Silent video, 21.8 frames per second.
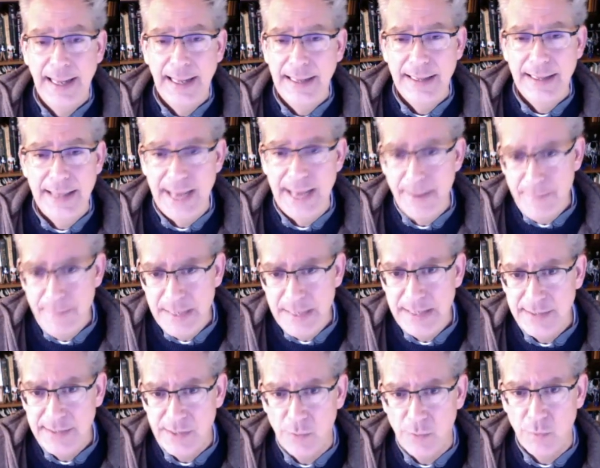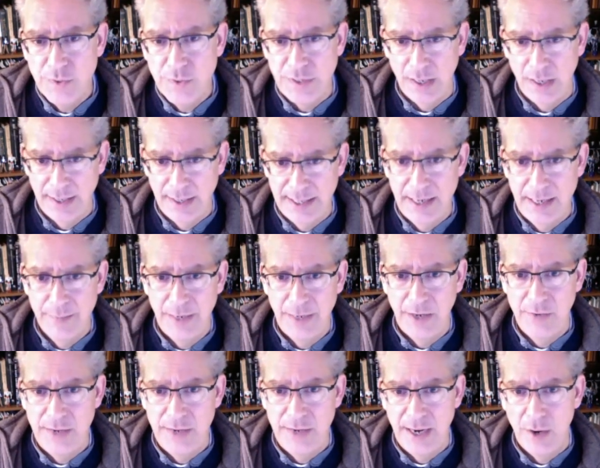that means that we're talking
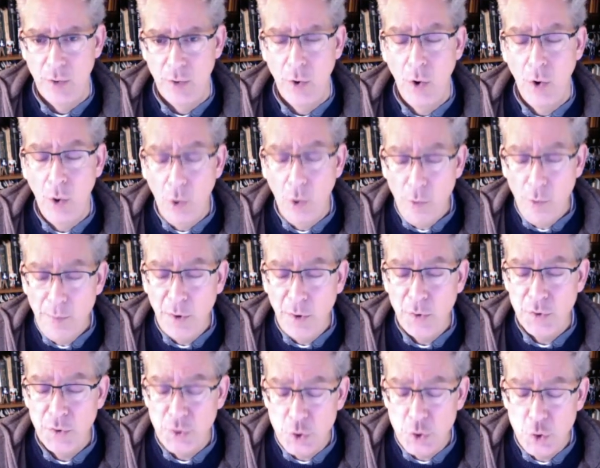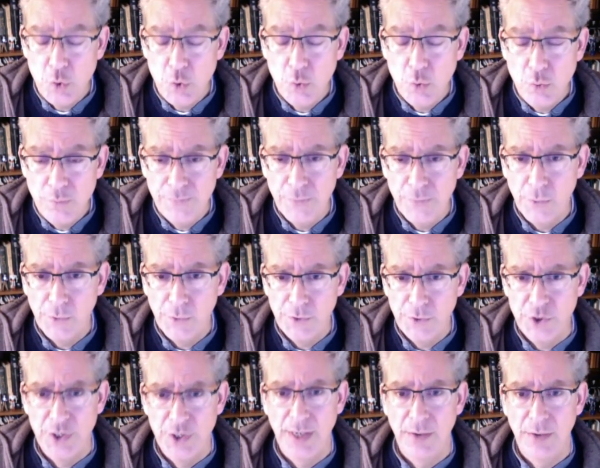about now almost two full
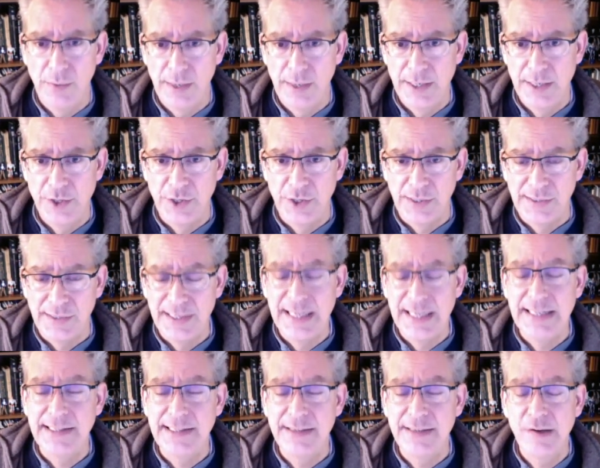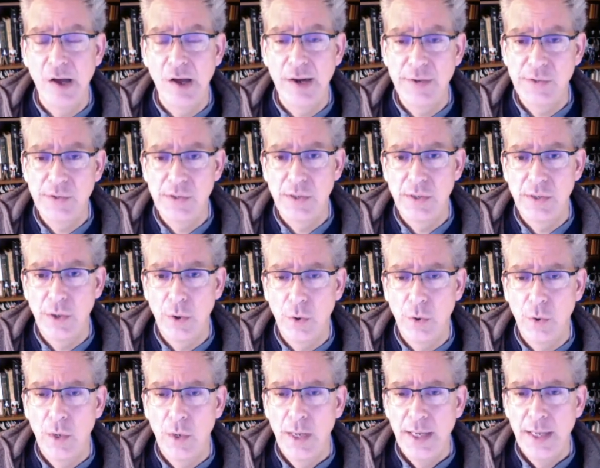generations. It's not as
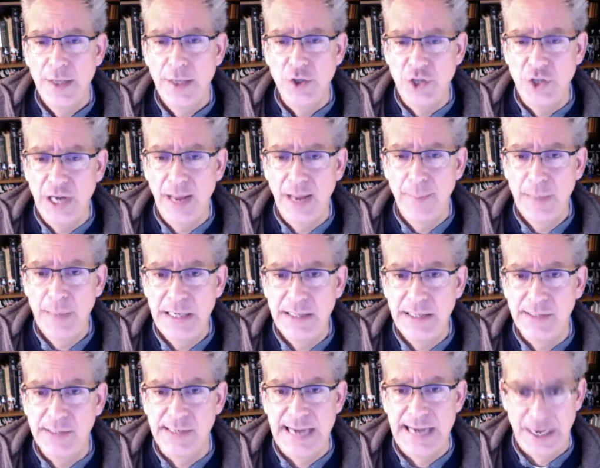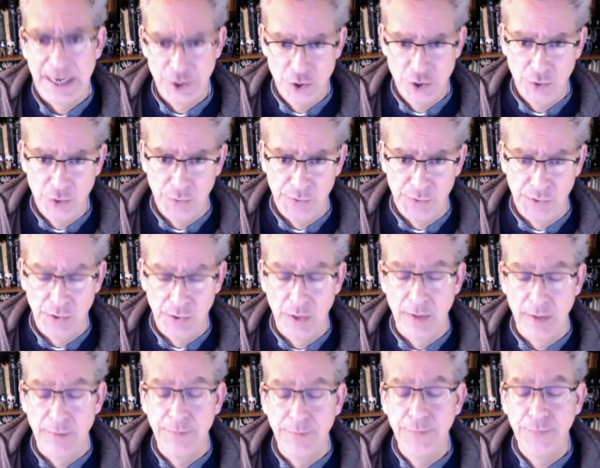though Japanese nationals
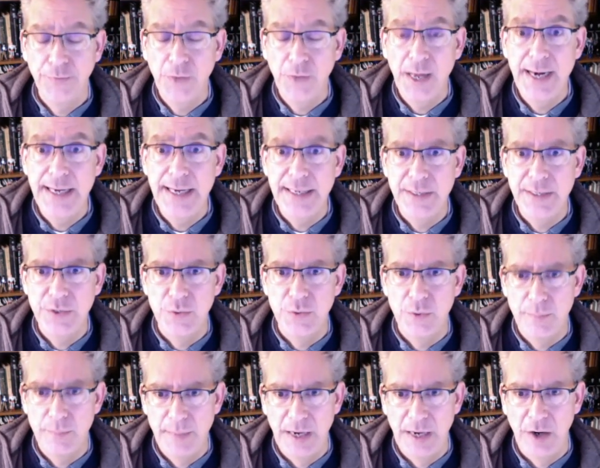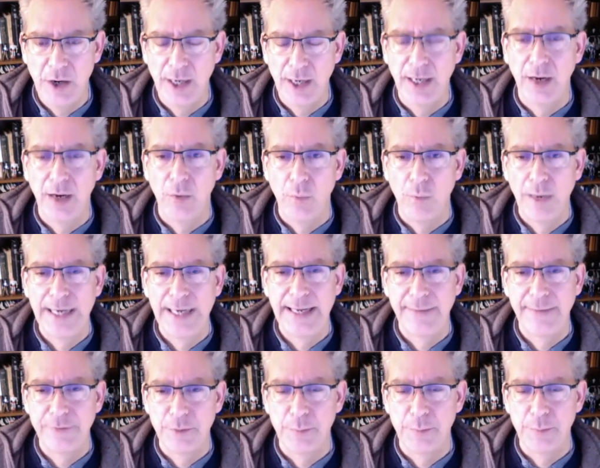started flooding into America right
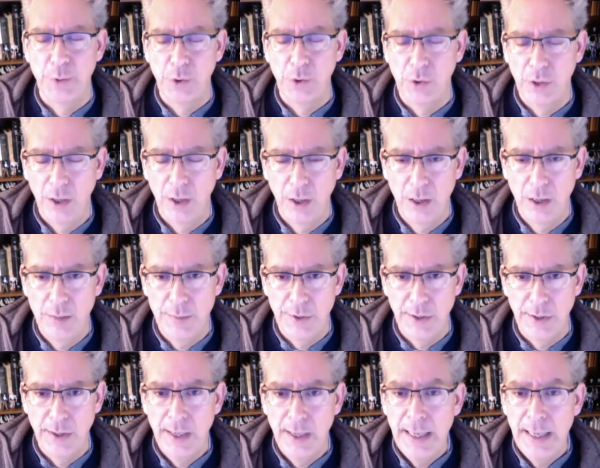after Pearl Harbor